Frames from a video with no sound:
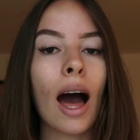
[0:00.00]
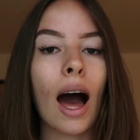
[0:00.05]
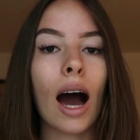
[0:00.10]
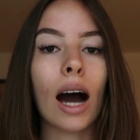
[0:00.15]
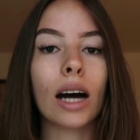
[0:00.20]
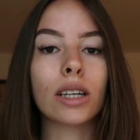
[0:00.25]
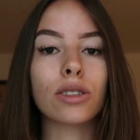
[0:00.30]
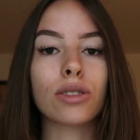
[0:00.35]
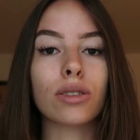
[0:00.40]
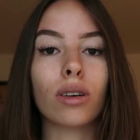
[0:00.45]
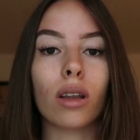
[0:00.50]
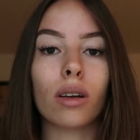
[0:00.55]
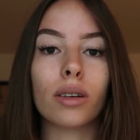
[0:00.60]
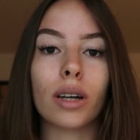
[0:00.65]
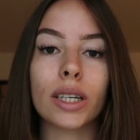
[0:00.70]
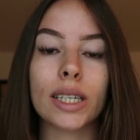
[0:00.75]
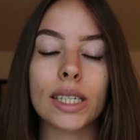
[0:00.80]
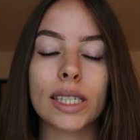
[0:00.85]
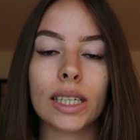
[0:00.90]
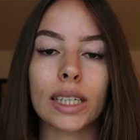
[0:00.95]
and stroll
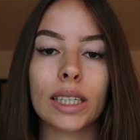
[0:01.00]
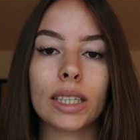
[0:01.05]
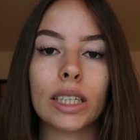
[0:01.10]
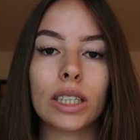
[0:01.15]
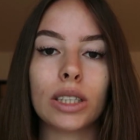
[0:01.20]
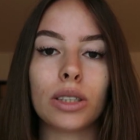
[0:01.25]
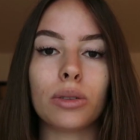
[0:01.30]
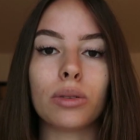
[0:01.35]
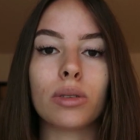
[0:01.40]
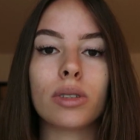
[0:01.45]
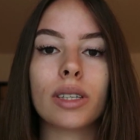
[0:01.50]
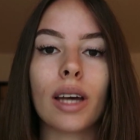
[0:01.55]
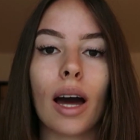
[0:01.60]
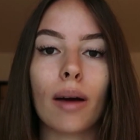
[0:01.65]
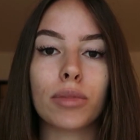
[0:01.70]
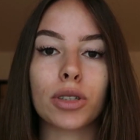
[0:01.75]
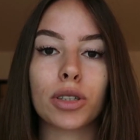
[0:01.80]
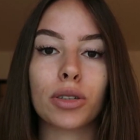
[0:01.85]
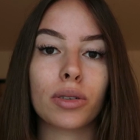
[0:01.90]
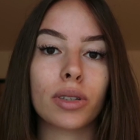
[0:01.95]
around the city, do
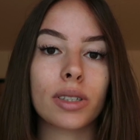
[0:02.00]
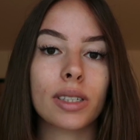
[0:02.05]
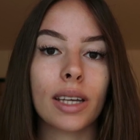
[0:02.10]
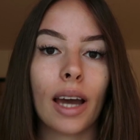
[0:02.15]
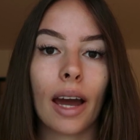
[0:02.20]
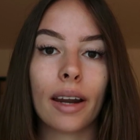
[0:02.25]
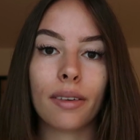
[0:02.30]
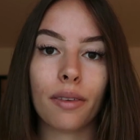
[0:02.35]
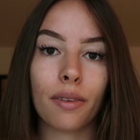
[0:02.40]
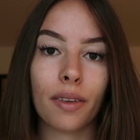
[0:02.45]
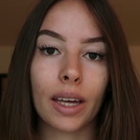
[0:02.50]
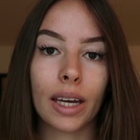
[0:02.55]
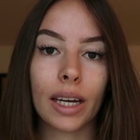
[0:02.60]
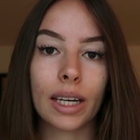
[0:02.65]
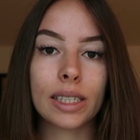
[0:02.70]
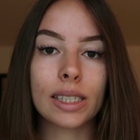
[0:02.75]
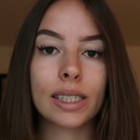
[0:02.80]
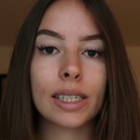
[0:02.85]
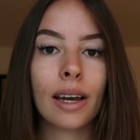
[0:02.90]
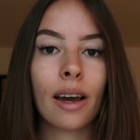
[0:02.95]
some tourist kind of
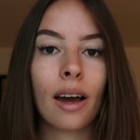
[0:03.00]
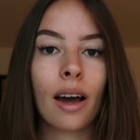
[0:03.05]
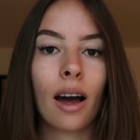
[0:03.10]
things,